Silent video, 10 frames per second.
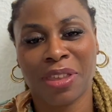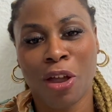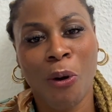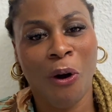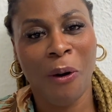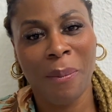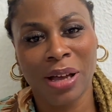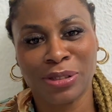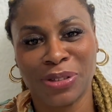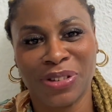Welcome
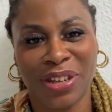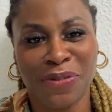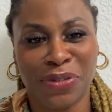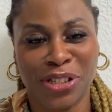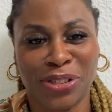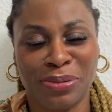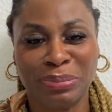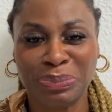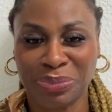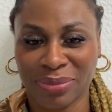back to another
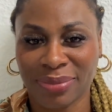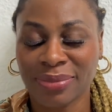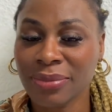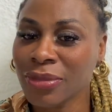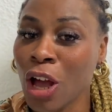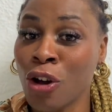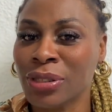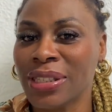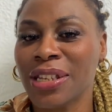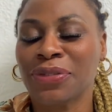video. On
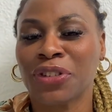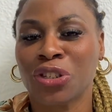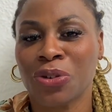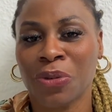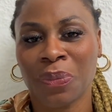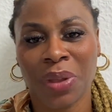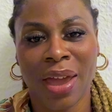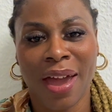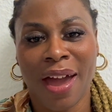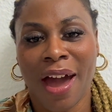today's video,
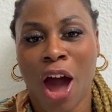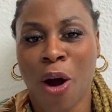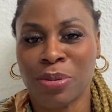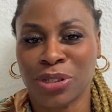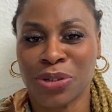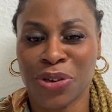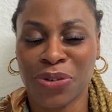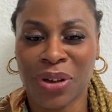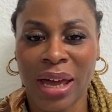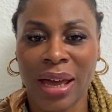I'll be showing
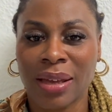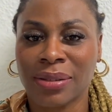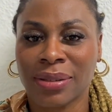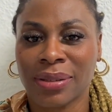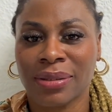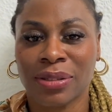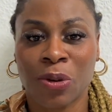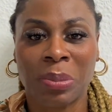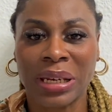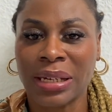you guys
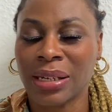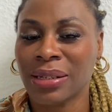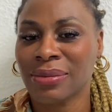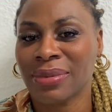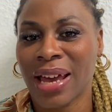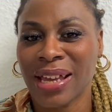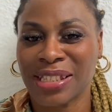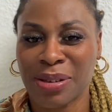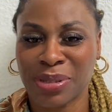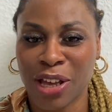some cleaning
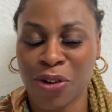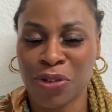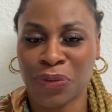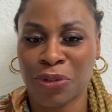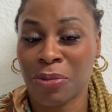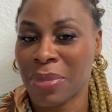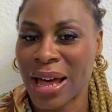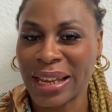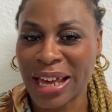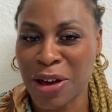items I got from
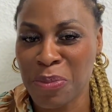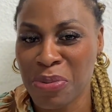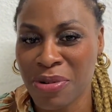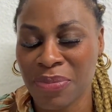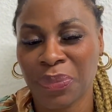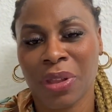Alcampo.